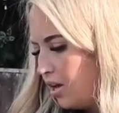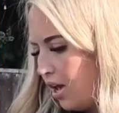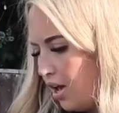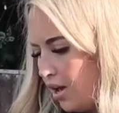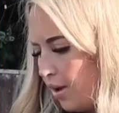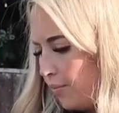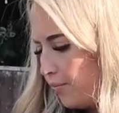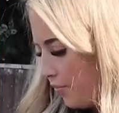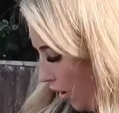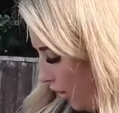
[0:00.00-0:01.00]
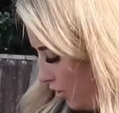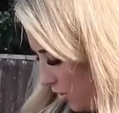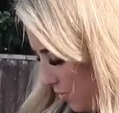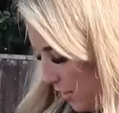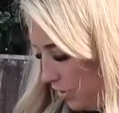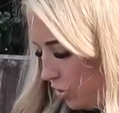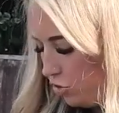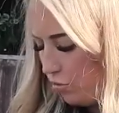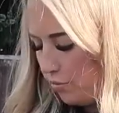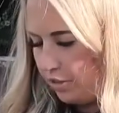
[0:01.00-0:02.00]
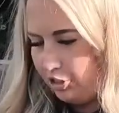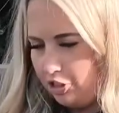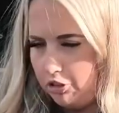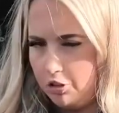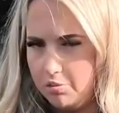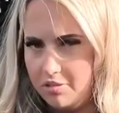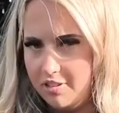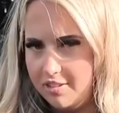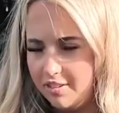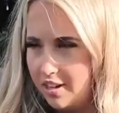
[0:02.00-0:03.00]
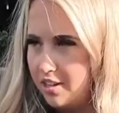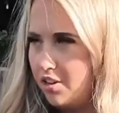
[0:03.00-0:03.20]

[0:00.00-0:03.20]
because it's basically just one big jigsaw puzzle, isn't it?